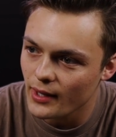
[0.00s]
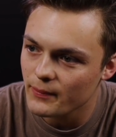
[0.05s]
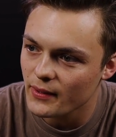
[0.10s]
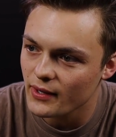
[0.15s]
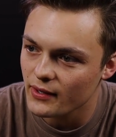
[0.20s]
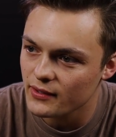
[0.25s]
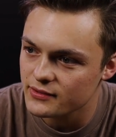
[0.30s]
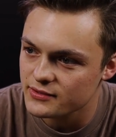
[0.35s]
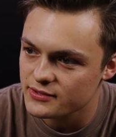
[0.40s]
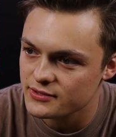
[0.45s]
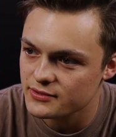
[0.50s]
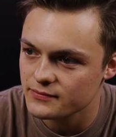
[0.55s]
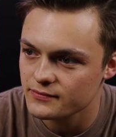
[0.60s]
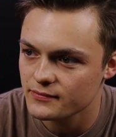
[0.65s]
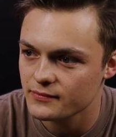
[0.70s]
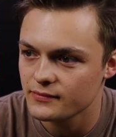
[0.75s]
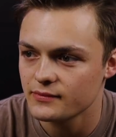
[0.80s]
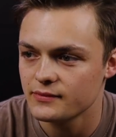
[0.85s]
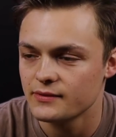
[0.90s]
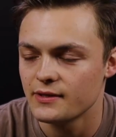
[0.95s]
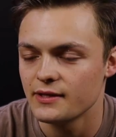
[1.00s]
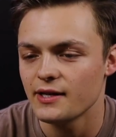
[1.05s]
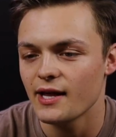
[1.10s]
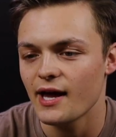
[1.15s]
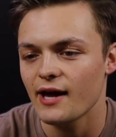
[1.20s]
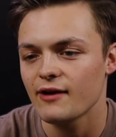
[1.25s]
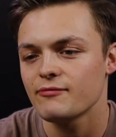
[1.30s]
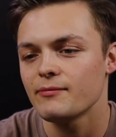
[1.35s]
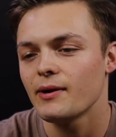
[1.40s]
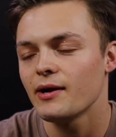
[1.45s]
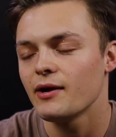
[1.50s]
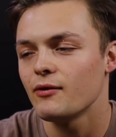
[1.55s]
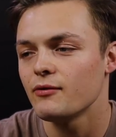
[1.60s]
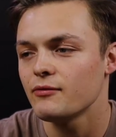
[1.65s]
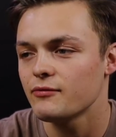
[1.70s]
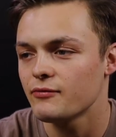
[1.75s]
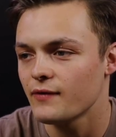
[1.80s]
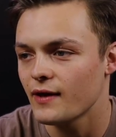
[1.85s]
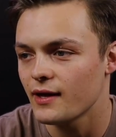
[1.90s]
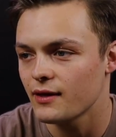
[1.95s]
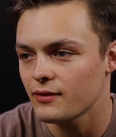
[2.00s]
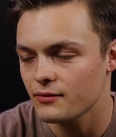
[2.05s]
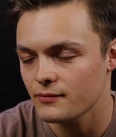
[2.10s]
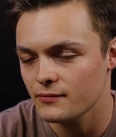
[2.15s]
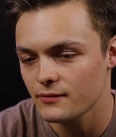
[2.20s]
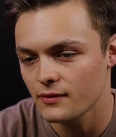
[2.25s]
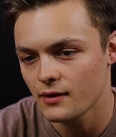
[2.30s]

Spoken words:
parents. Didn't have my own faith